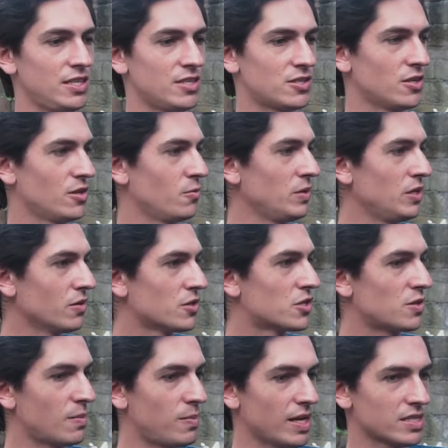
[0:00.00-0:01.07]
So we don't
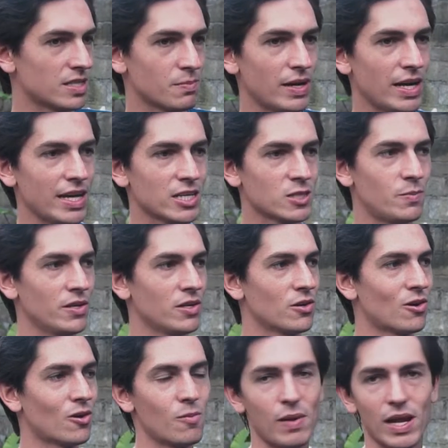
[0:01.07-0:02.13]
shred plastic bags, but your
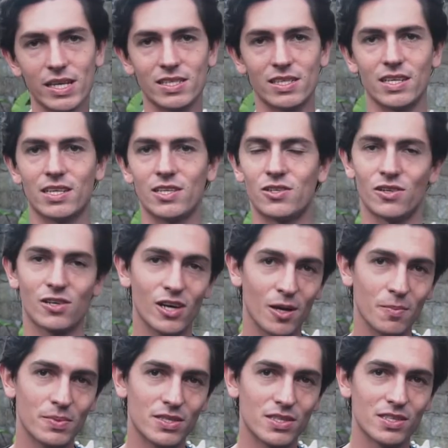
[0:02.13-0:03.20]
hard plastics, your
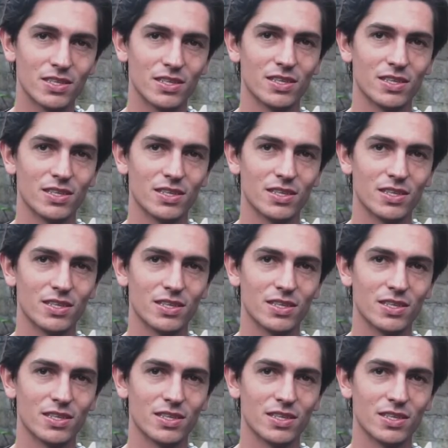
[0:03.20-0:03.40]
cups,